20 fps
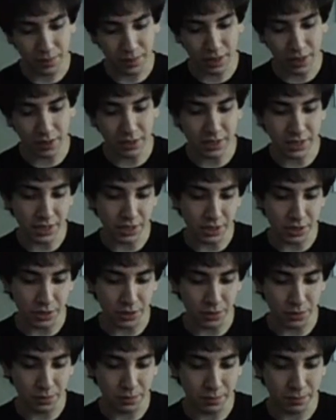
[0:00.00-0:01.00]
I liked it
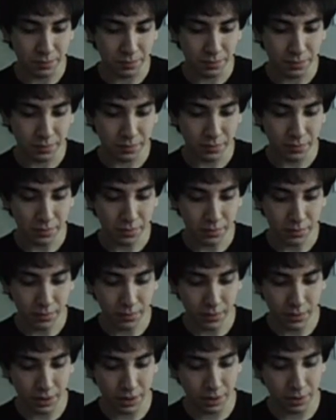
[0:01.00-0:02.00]
too.
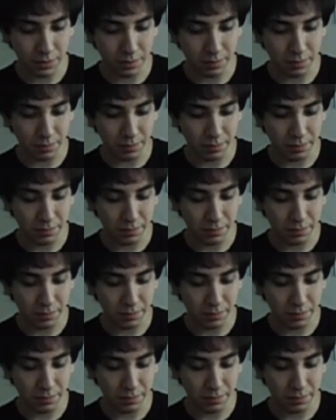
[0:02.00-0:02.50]
Um,